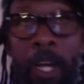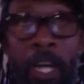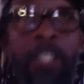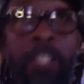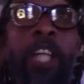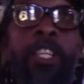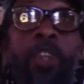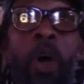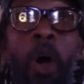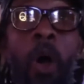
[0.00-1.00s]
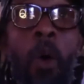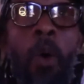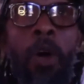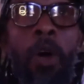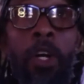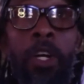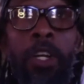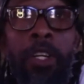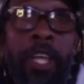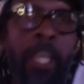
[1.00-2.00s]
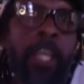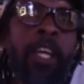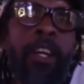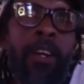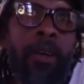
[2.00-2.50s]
And that is how they